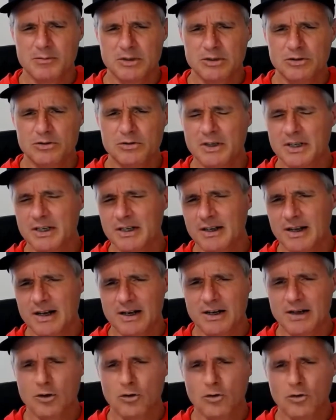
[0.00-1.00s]
but you
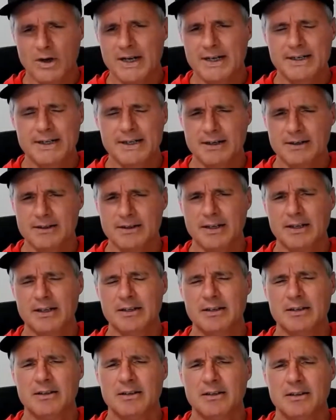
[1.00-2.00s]
cannot grind out
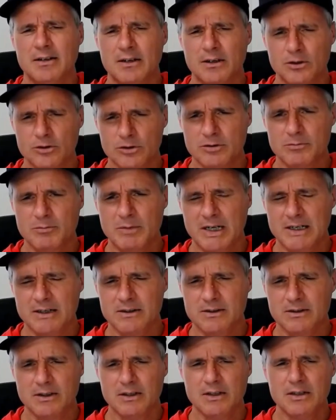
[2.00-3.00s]
a
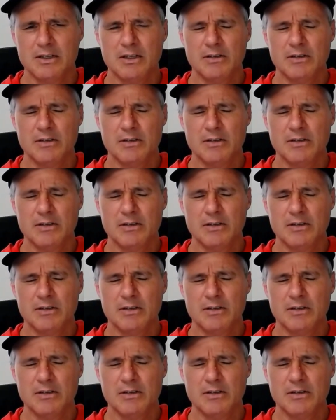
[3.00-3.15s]
100-miler.